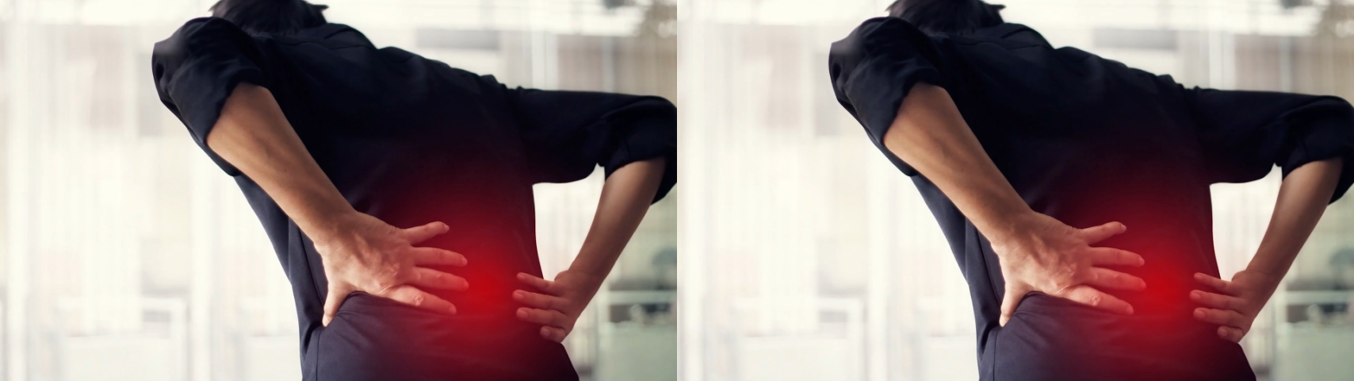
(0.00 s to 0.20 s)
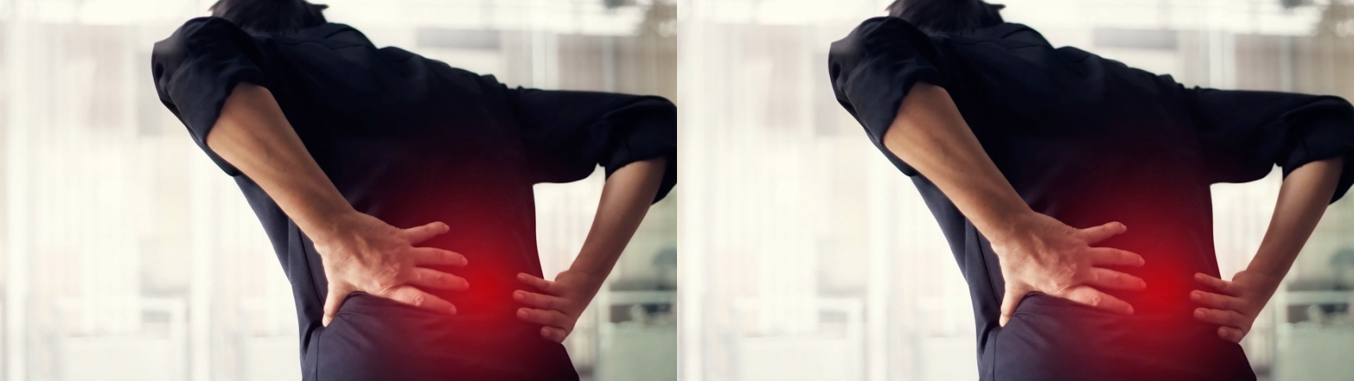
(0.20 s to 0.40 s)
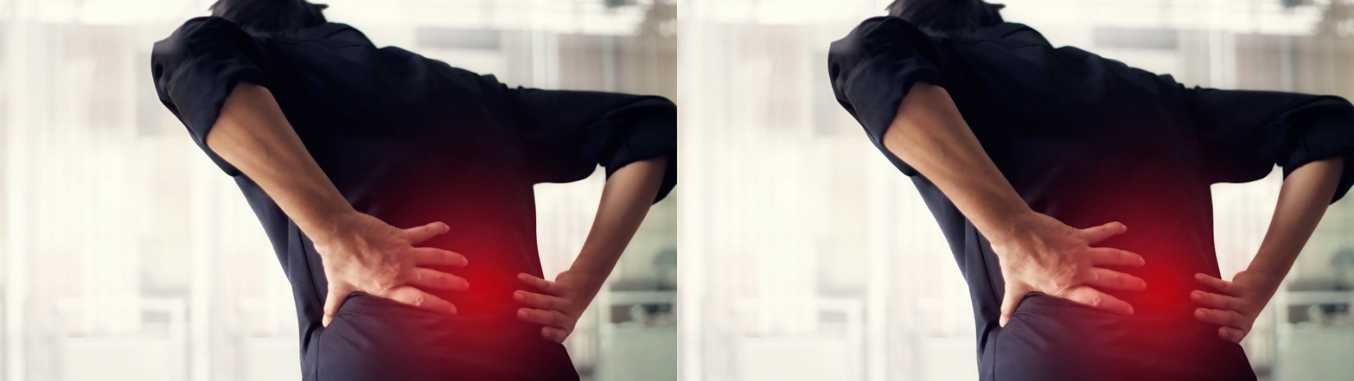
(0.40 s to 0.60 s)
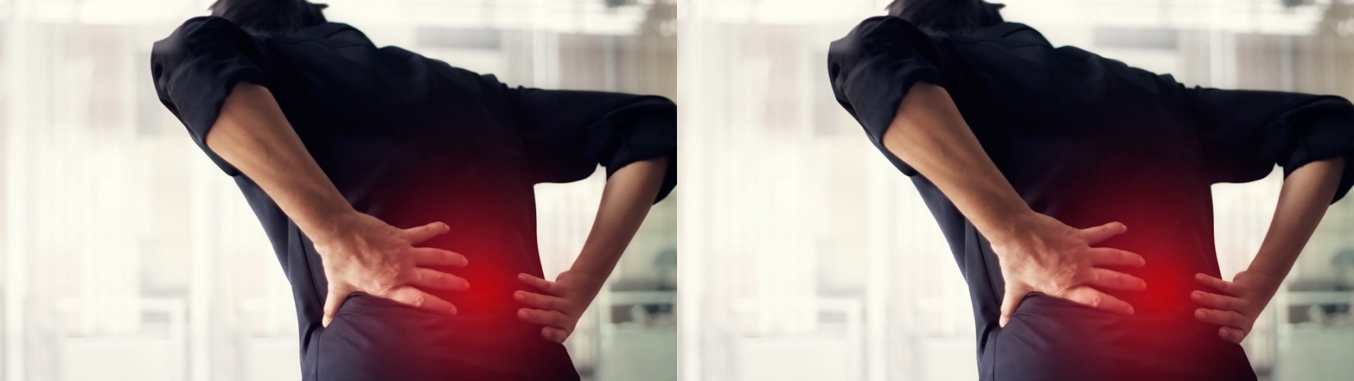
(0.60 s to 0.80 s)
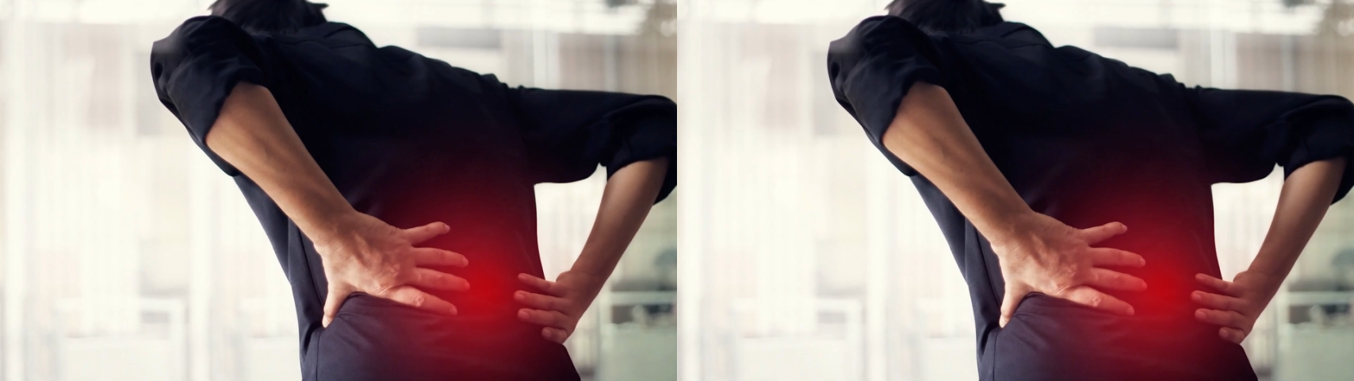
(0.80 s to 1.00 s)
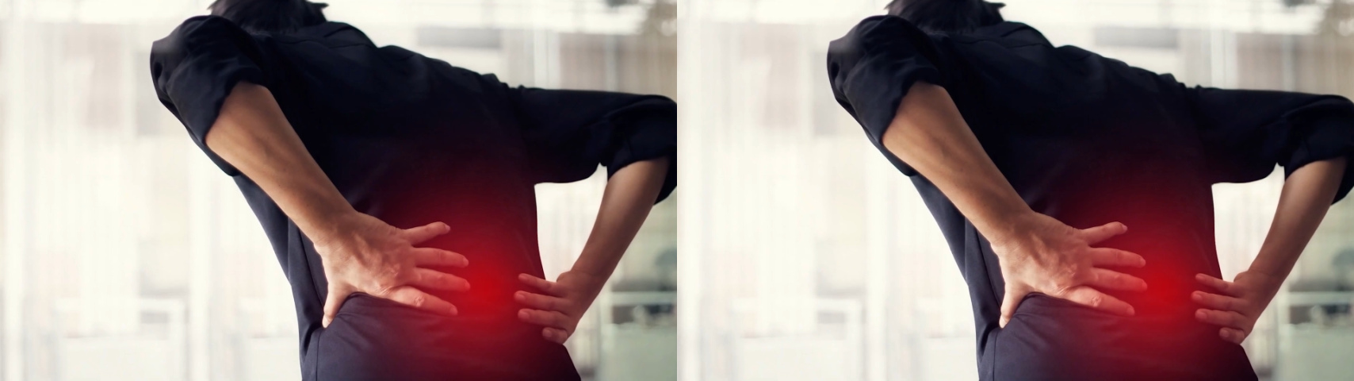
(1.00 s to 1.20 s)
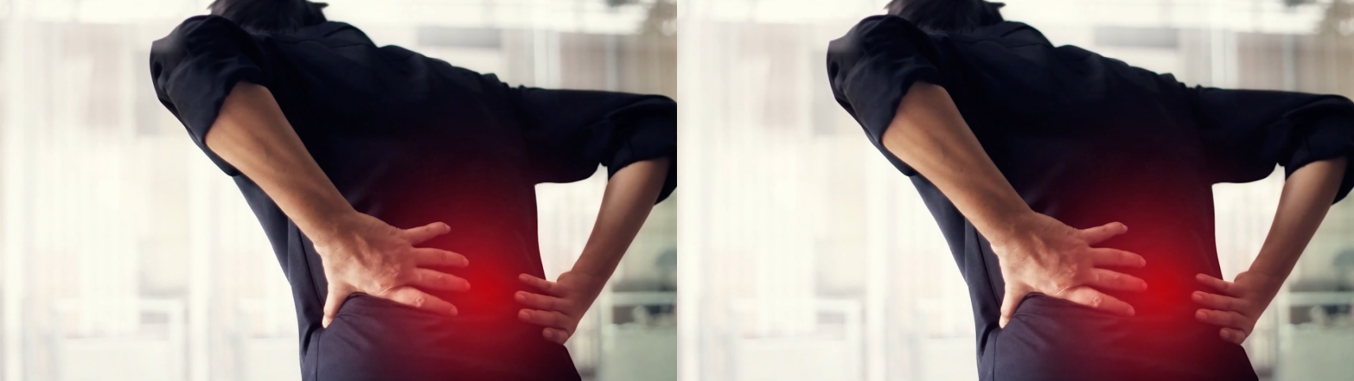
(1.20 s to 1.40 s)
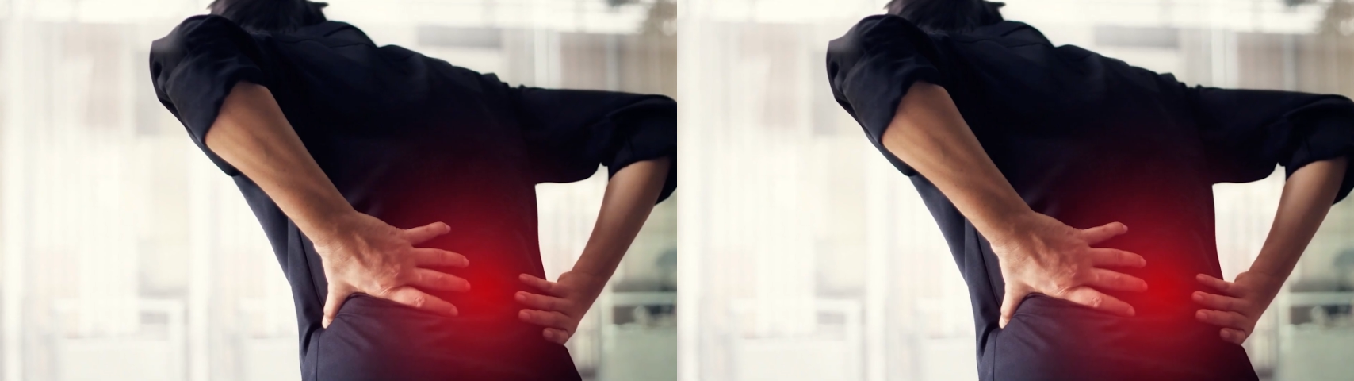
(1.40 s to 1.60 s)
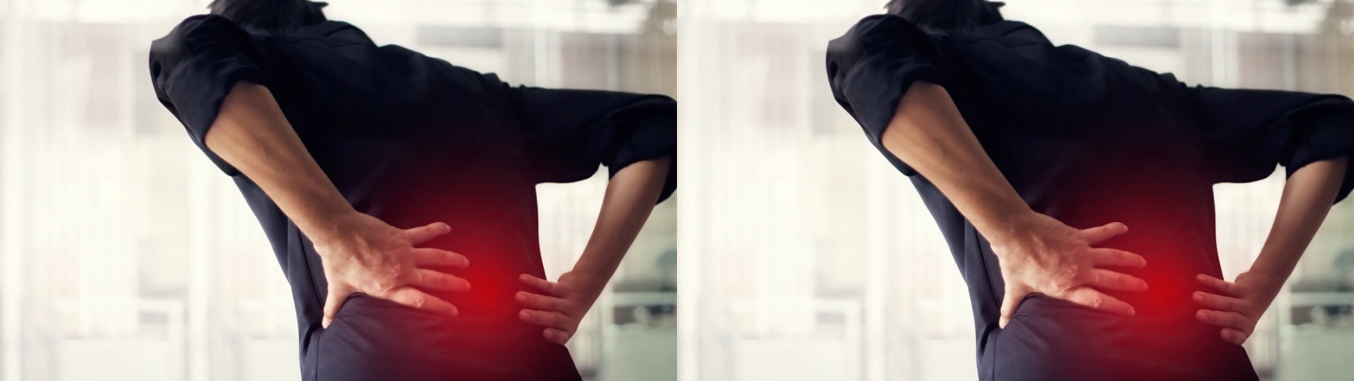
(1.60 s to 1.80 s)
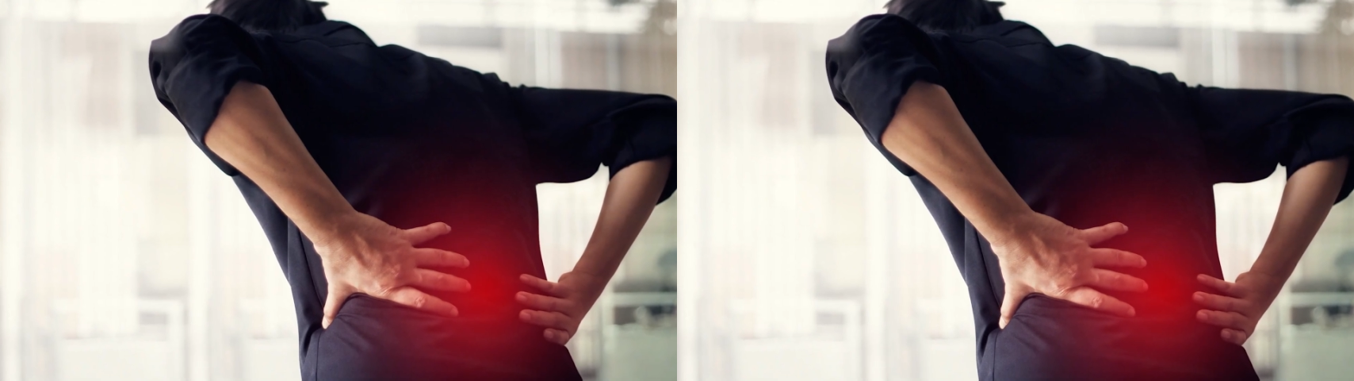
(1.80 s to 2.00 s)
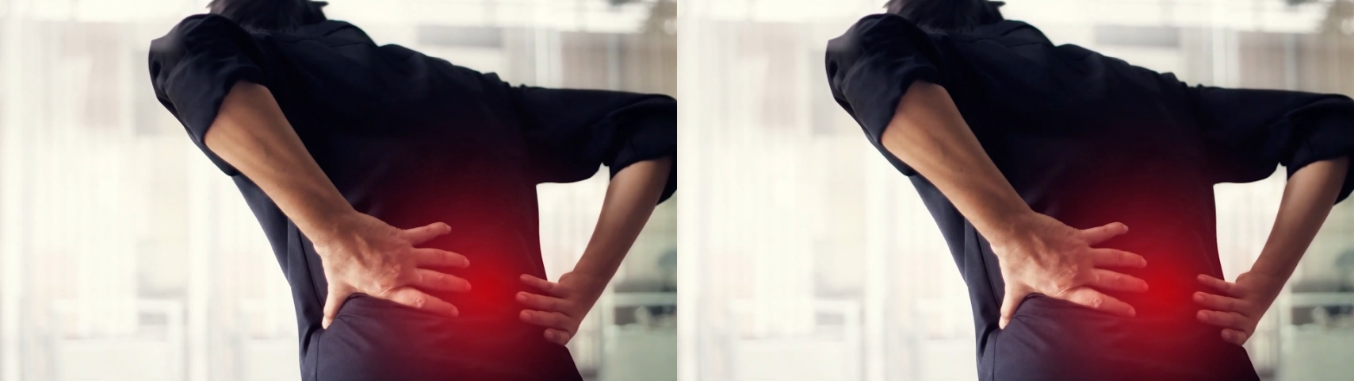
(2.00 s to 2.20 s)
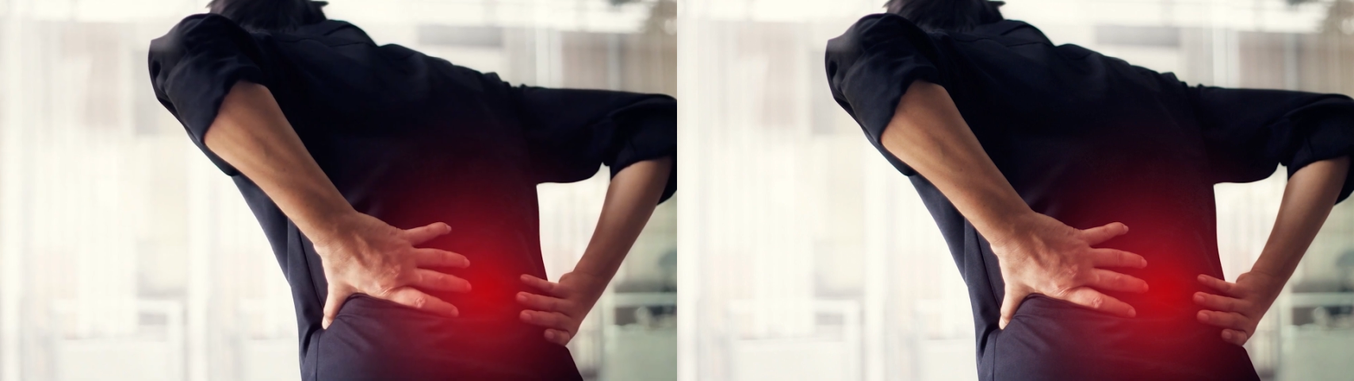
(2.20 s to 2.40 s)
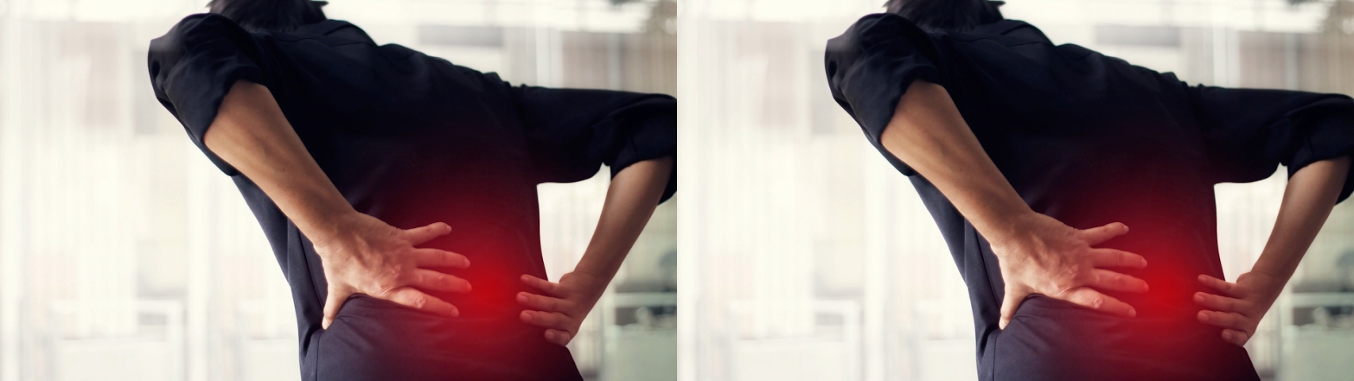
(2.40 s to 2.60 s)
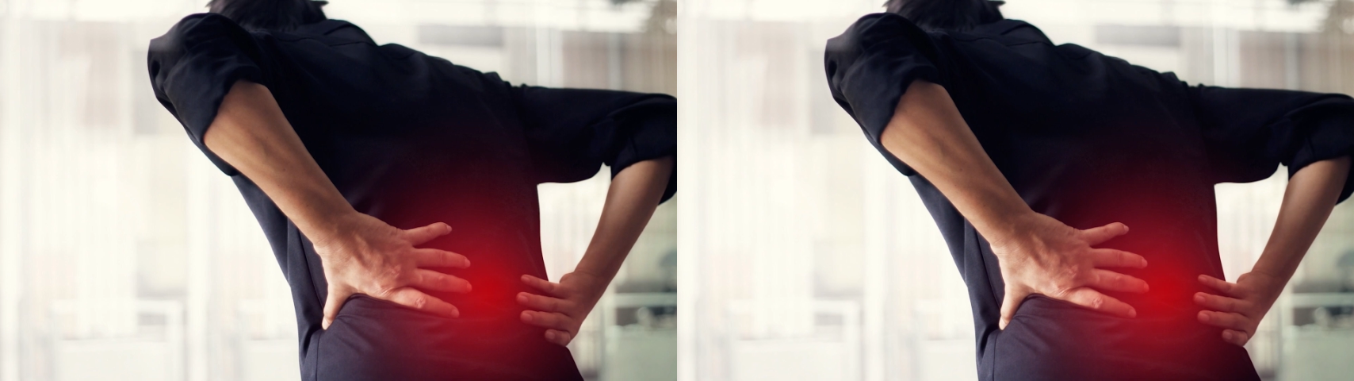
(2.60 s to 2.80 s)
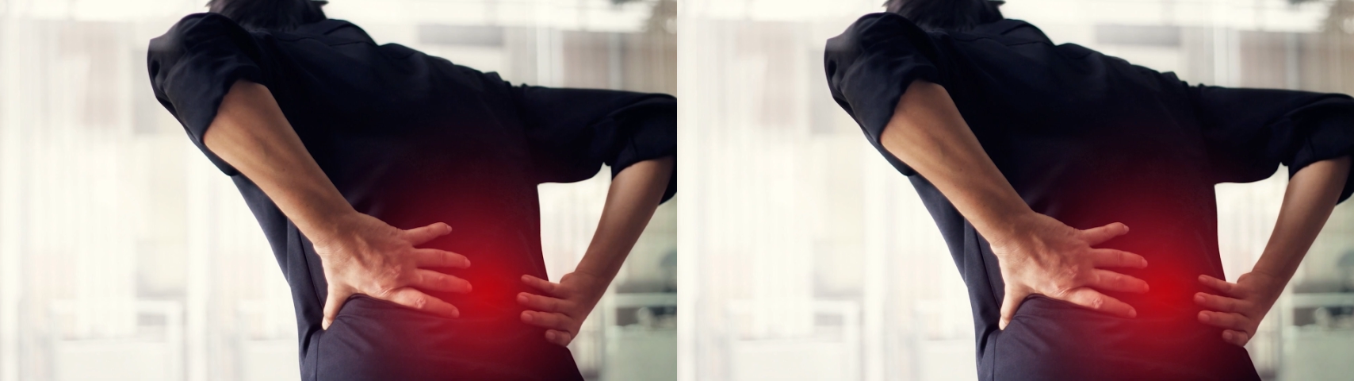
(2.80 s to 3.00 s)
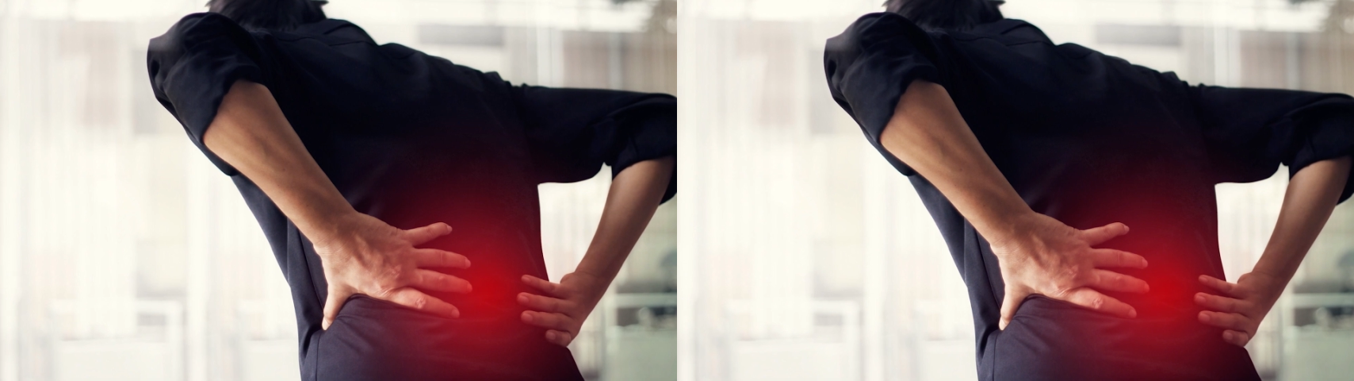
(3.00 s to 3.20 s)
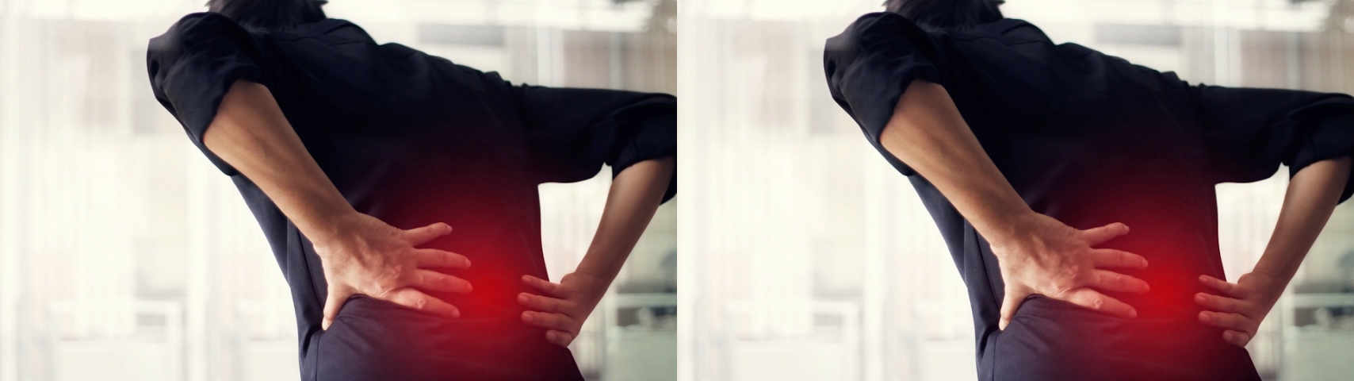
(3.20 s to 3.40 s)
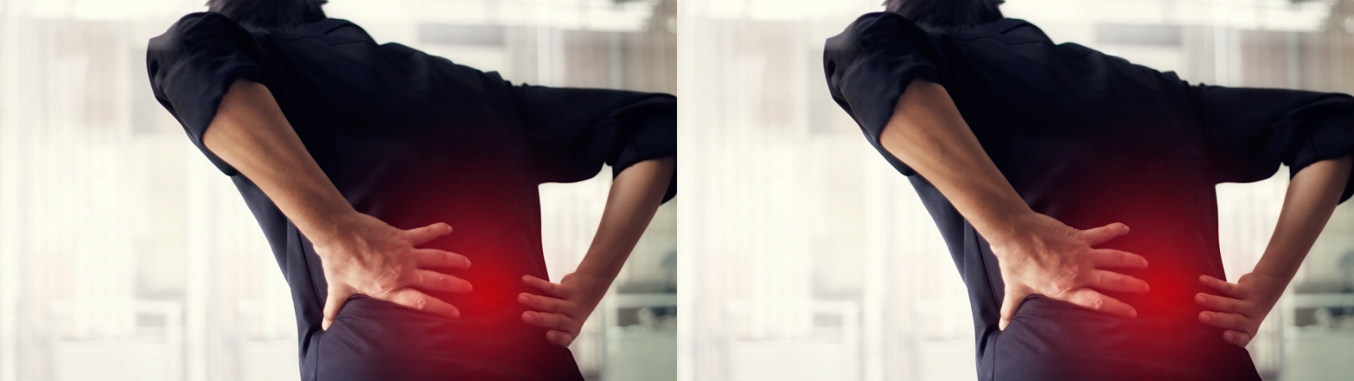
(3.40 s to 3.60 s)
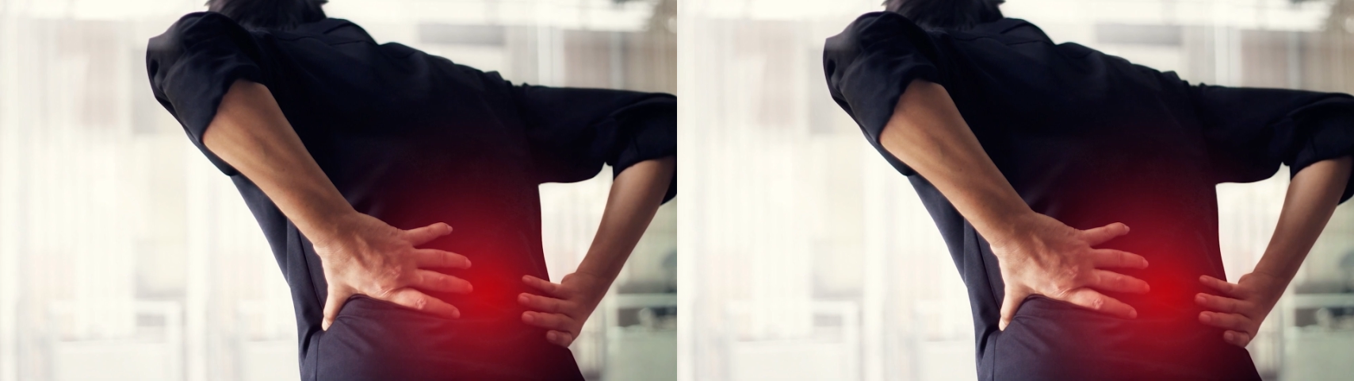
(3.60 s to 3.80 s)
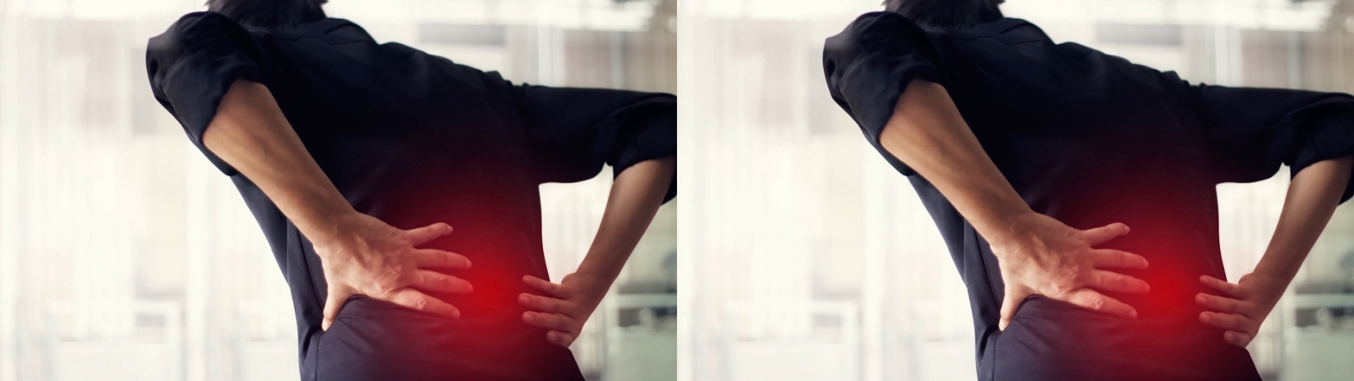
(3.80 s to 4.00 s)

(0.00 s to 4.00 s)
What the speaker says: Nobody's mouth can be seen.